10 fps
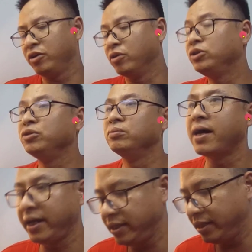go to
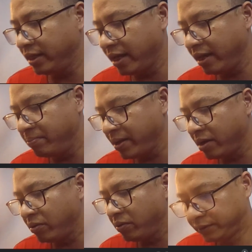my
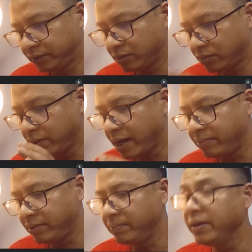email. So we
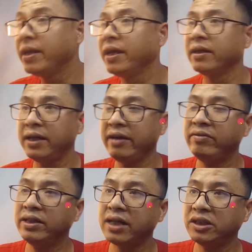have a meeting
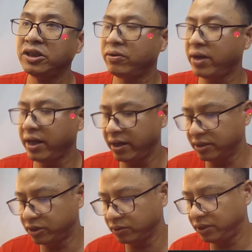invitation right here.
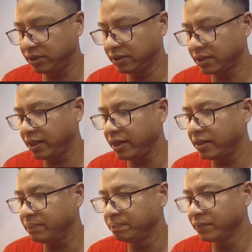So just click
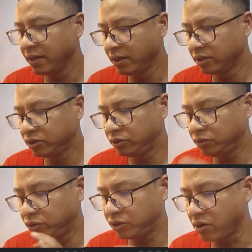here
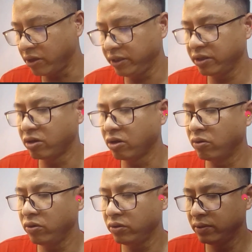to join the
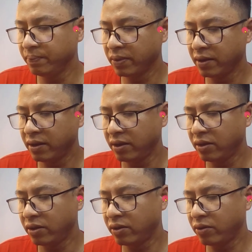call
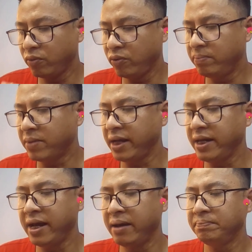with my
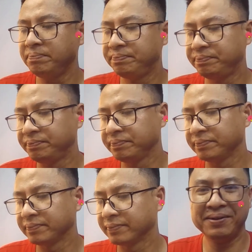name.
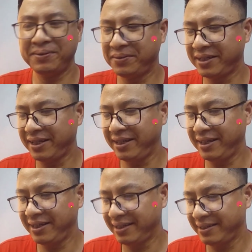
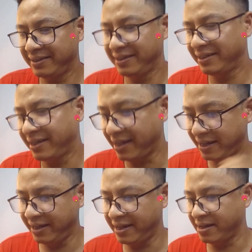Okay.
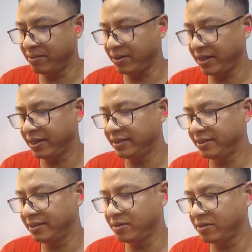And now I can
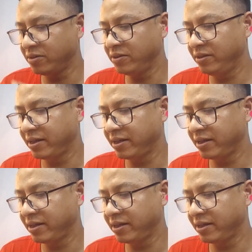turn on the